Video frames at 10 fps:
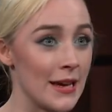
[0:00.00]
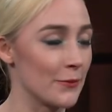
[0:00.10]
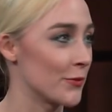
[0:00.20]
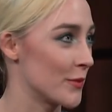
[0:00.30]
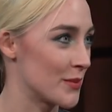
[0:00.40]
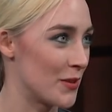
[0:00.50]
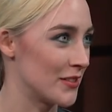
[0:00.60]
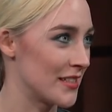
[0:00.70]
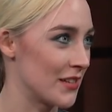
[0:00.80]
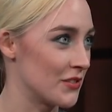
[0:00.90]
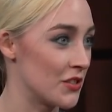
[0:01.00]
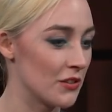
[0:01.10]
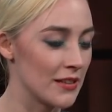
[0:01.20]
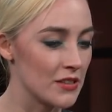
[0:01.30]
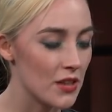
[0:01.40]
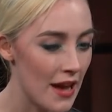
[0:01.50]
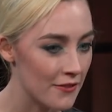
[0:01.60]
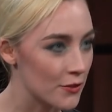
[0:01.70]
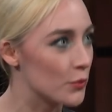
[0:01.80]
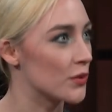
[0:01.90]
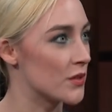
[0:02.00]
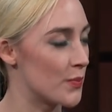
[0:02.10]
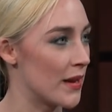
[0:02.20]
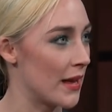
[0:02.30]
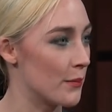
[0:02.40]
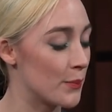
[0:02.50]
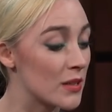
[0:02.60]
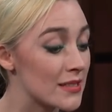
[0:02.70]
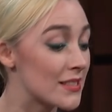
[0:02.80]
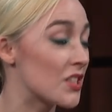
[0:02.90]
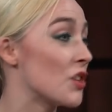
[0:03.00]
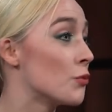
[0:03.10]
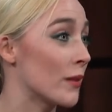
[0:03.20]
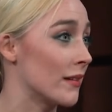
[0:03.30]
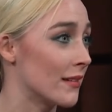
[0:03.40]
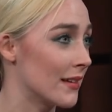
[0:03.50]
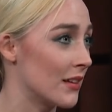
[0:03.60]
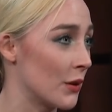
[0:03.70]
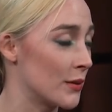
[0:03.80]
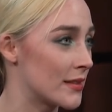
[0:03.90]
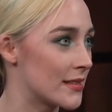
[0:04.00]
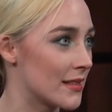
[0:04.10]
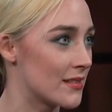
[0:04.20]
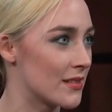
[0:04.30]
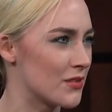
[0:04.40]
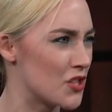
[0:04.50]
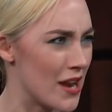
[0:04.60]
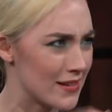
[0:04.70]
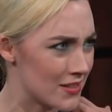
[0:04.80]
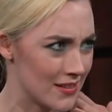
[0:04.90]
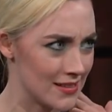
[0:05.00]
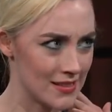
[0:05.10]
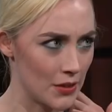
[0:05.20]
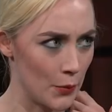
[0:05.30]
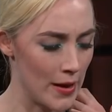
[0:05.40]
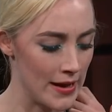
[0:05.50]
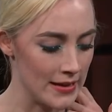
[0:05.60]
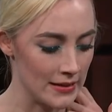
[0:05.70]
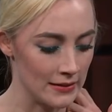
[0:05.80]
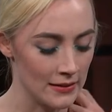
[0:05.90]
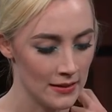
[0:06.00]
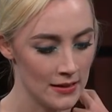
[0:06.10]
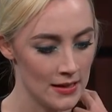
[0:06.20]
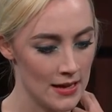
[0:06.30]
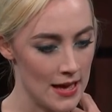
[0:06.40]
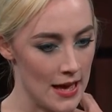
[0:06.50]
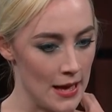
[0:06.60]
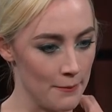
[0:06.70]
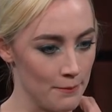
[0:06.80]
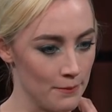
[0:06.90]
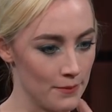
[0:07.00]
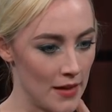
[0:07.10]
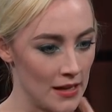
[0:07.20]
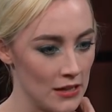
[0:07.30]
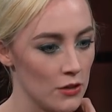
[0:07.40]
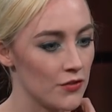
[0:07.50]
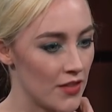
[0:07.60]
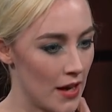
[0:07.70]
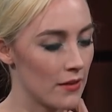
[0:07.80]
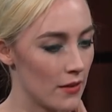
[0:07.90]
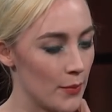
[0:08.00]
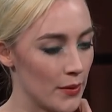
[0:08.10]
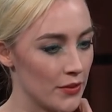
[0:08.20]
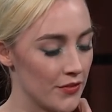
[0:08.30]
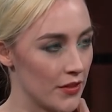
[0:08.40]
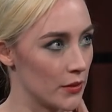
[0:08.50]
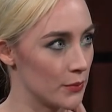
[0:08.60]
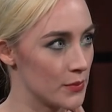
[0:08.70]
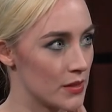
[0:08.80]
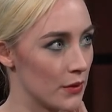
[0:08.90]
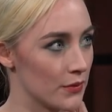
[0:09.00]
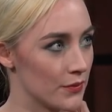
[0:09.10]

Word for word: came from a small town too. Like everyone's been a because it's human, you know, it's it's genderless in a way, and um, and I love that about the film. So